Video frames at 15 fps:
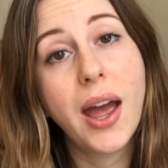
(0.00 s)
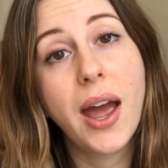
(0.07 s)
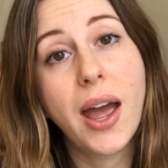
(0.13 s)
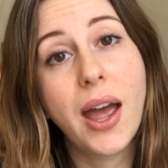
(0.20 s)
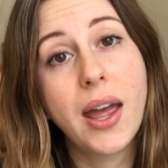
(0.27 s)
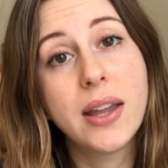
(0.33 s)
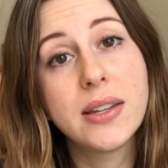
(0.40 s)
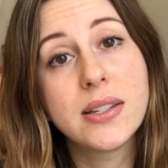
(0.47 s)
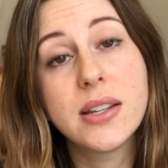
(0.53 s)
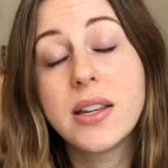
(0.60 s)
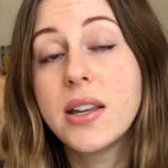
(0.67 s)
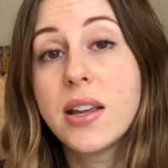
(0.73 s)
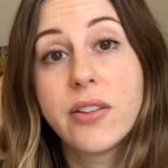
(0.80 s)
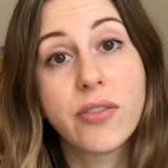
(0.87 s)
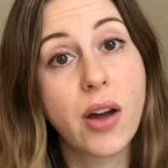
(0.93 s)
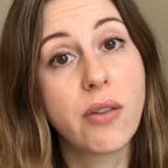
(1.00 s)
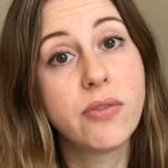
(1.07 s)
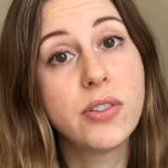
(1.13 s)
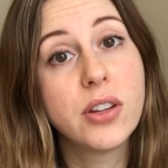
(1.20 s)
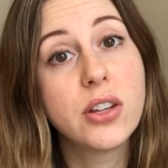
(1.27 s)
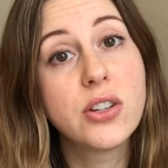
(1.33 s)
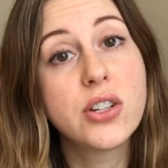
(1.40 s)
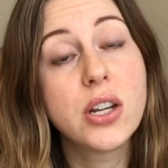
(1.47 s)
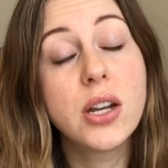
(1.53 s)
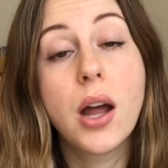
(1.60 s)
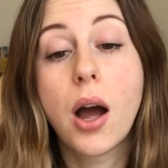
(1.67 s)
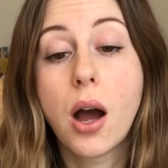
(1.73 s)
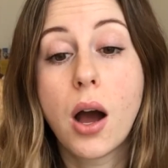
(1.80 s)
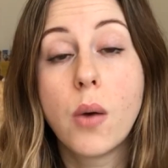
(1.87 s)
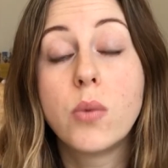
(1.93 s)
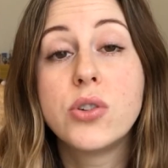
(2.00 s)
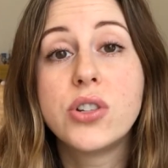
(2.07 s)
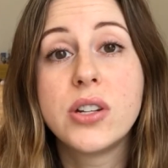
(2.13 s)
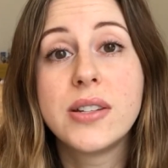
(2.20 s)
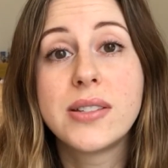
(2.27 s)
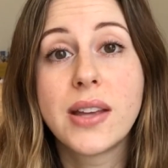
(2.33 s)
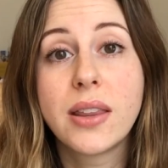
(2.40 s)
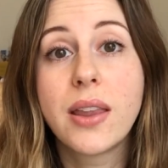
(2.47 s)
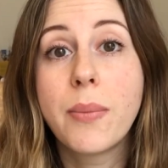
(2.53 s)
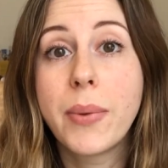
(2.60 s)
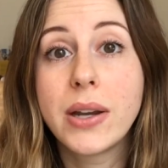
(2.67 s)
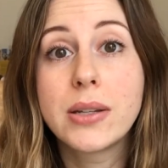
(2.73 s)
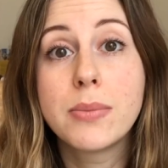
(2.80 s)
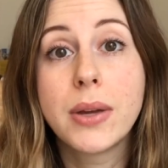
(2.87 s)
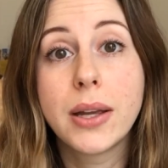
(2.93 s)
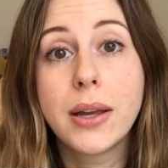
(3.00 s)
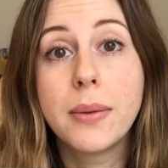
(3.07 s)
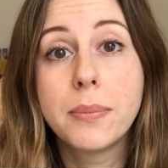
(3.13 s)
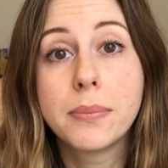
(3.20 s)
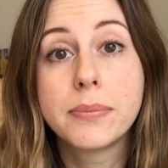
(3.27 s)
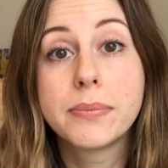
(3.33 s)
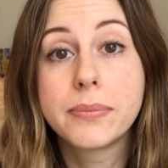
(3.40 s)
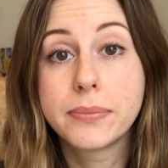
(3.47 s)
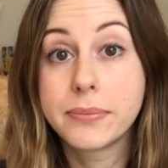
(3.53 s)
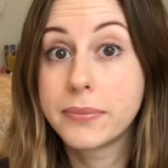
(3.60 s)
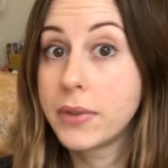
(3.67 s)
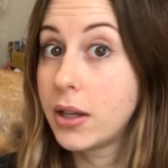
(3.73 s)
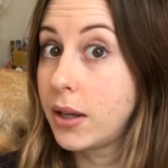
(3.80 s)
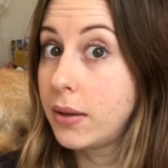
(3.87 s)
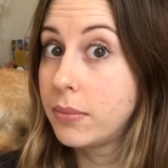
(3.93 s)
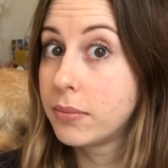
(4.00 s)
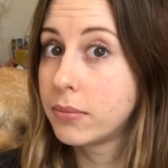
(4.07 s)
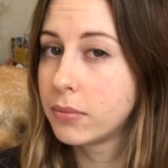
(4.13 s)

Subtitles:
And if I'm feeling shit, I want you to say that back to me, okay? Okay?